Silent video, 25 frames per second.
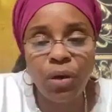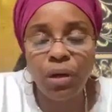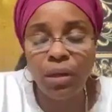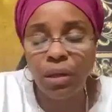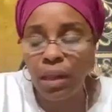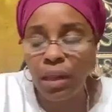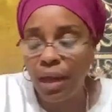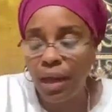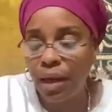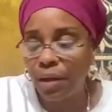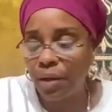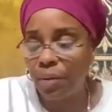talk
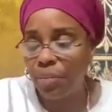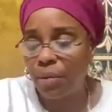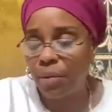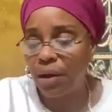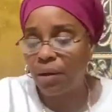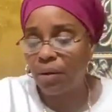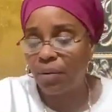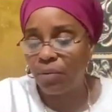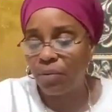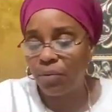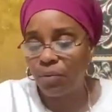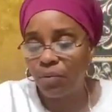a lot
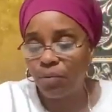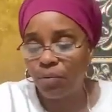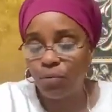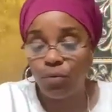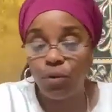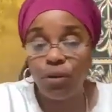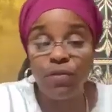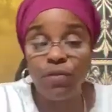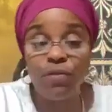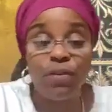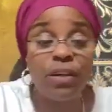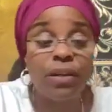about
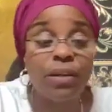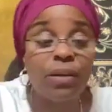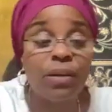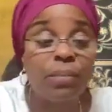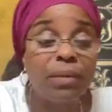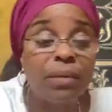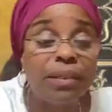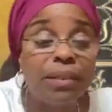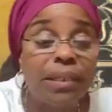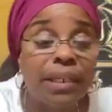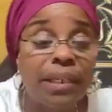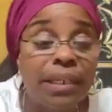
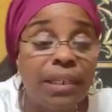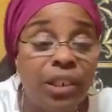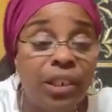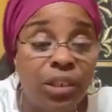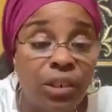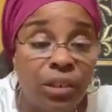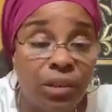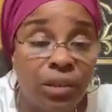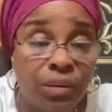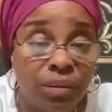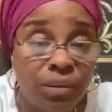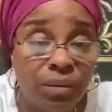
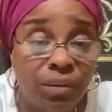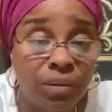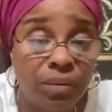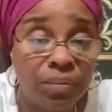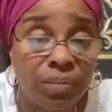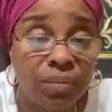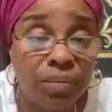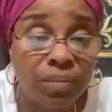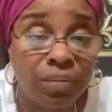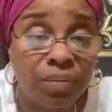re-victimization